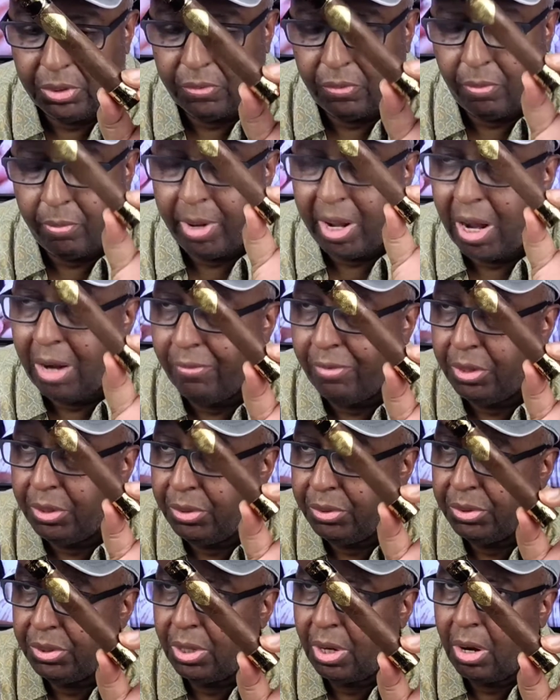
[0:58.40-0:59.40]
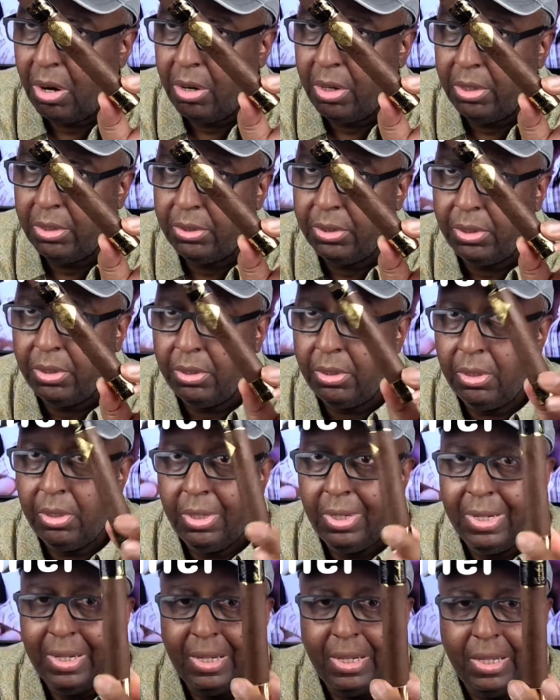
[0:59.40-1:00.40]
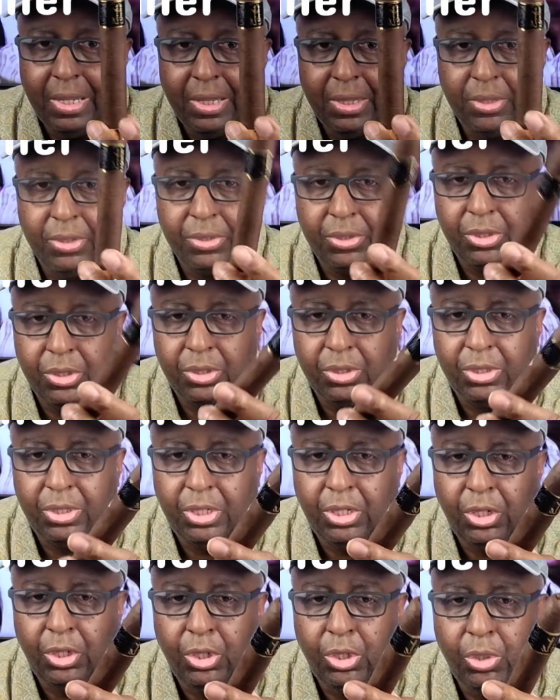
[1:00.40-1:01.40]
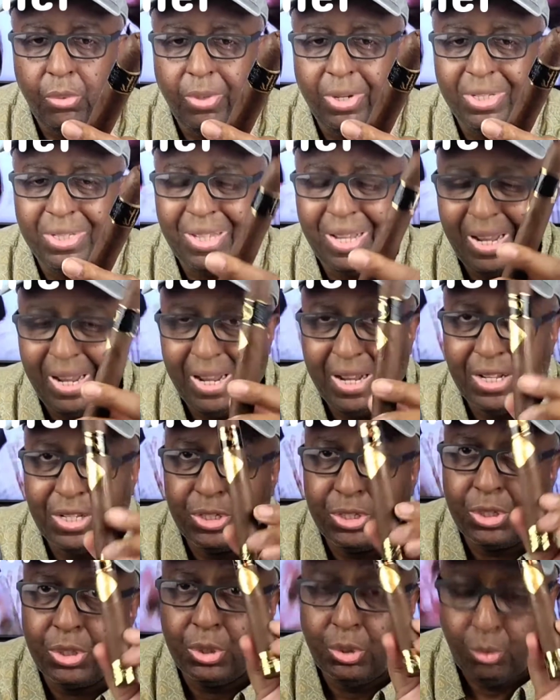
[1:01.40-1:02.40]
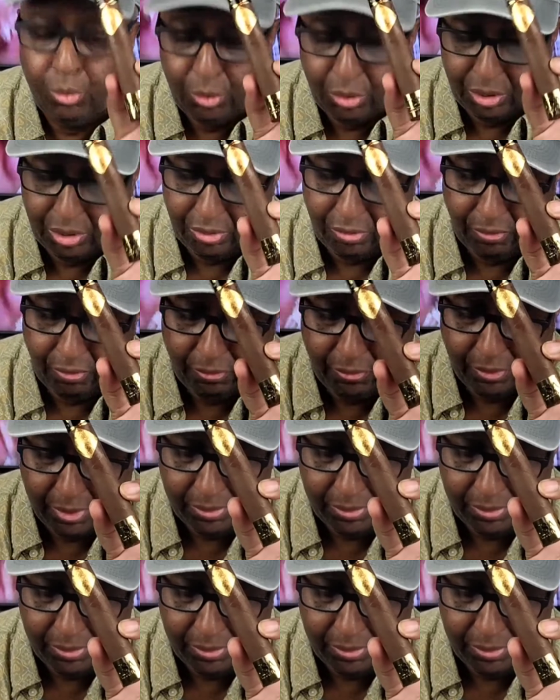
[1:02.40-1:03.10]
is from Cavalier Cigars. This is the USA exclusive,